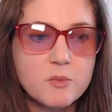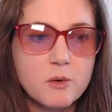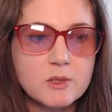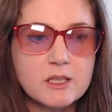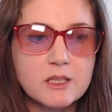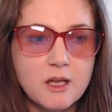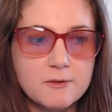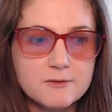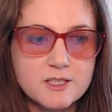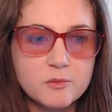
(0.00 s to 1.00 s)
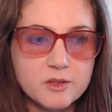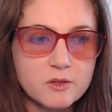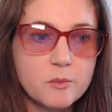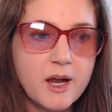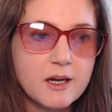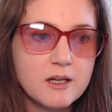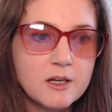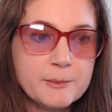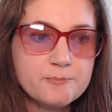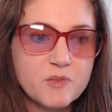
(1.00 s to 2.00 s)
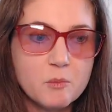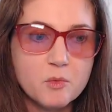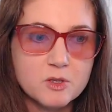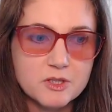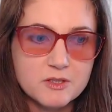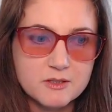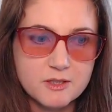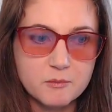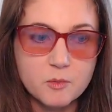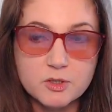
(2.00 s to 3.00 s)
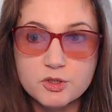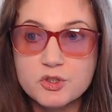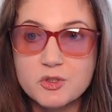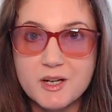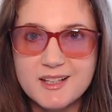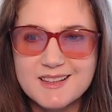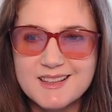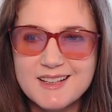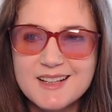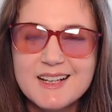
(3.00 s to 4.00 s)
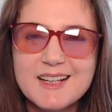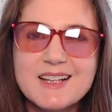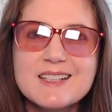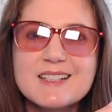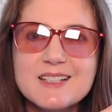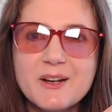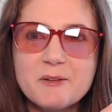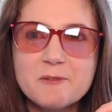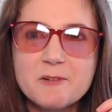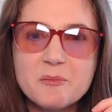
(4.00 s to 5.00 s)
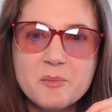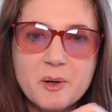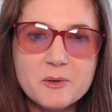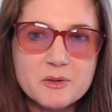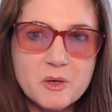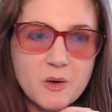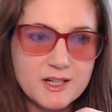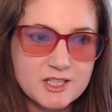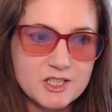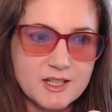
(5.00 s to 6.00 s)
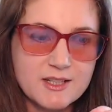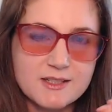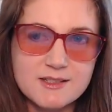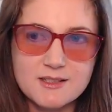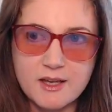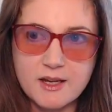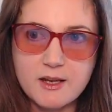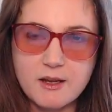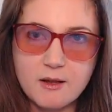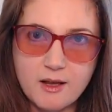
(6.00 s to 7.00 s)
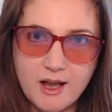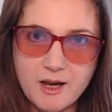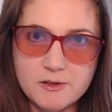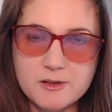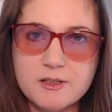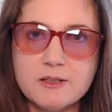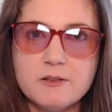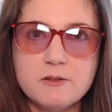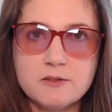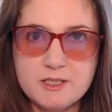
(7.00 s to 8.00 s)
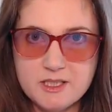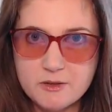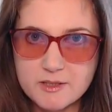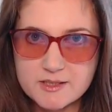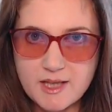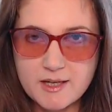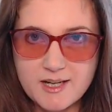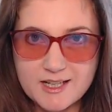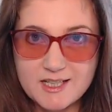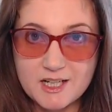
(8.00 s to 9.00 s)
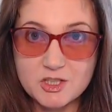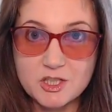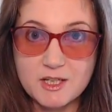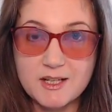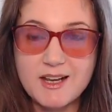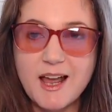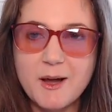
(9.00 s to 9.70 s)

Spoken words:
but would love to build back some more strength. So for both questions, like how to decrease that neck tension,